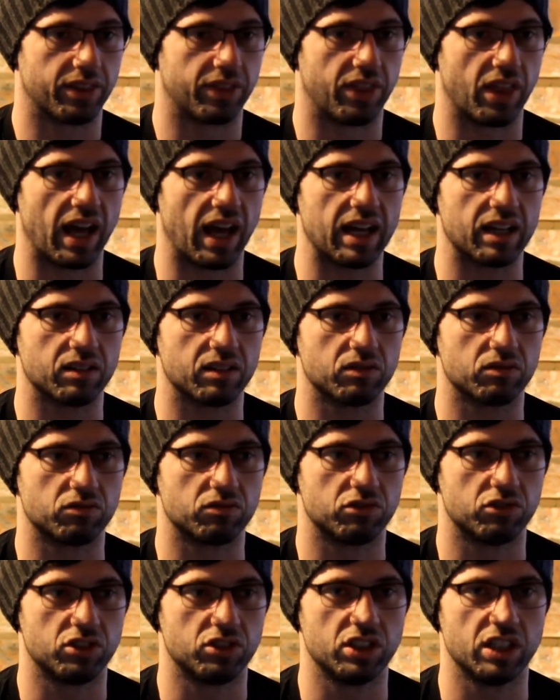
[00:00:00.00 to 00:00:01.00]
That
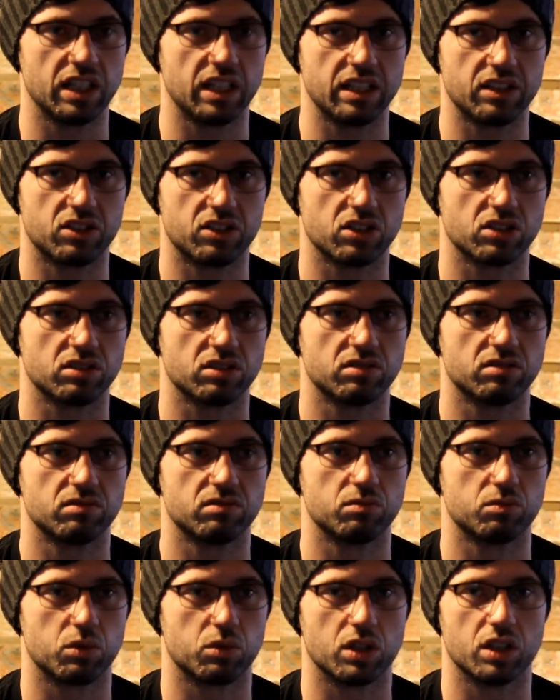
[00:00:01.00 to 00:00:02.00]
really doesn't
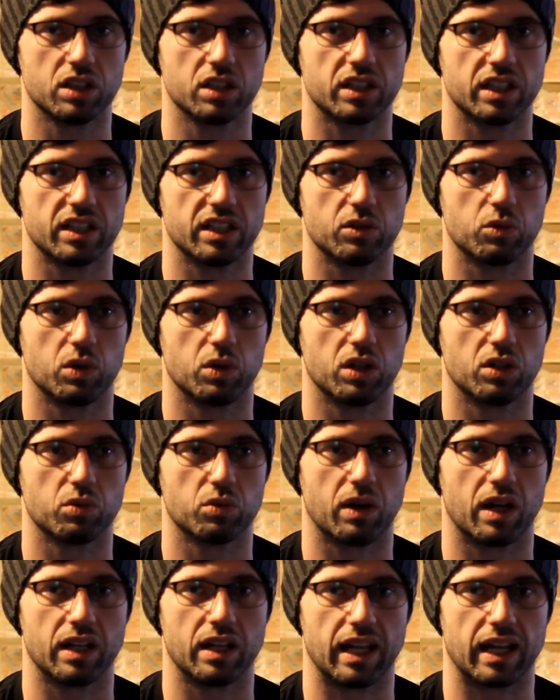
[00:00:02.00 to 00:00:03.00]
work in a world
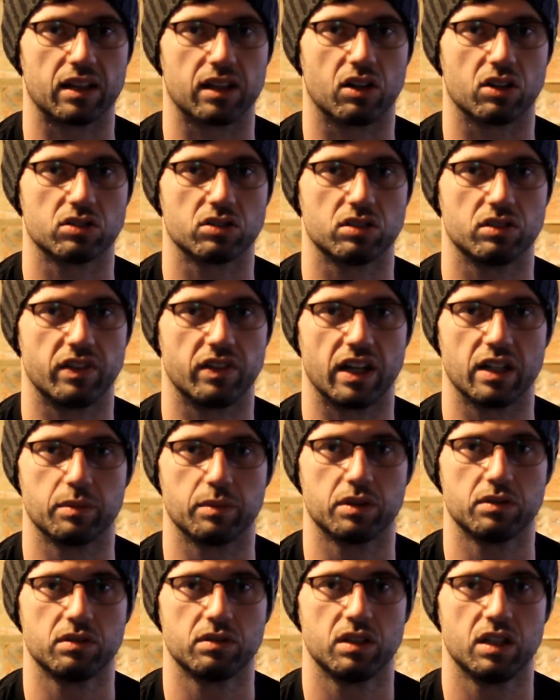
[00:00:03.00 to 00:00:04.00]
where leg locks are
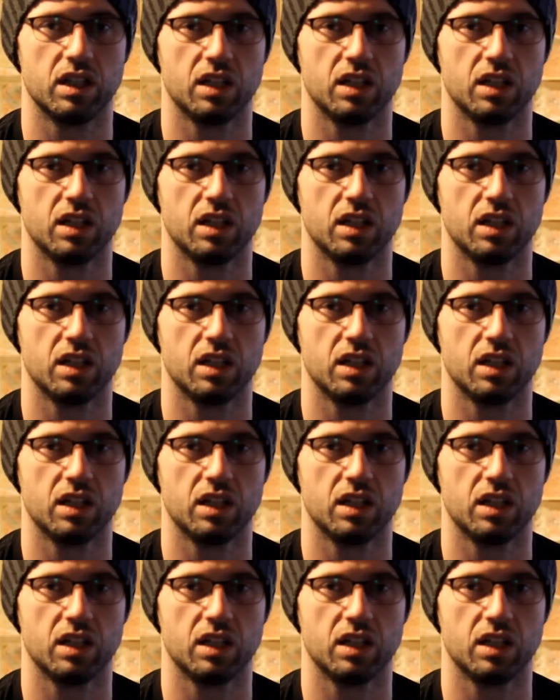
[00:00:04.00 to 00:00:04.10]
available,